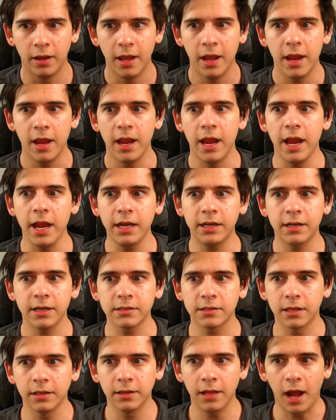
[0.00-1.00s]
It does
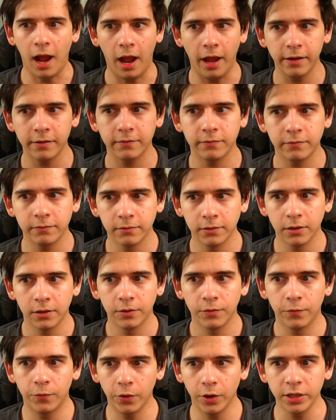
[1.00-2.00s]
a lot
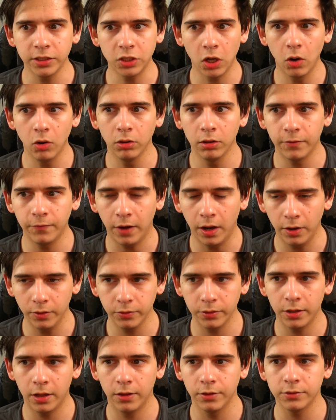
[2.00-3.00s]
for a total of
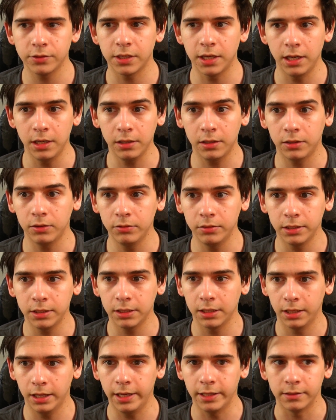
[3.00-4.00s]
$100, including the
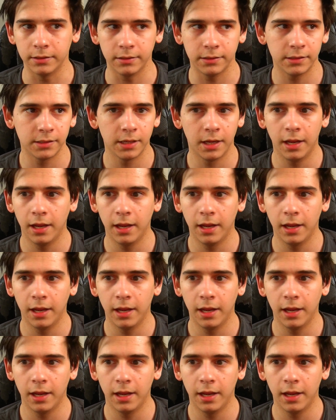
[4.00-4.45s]
lens.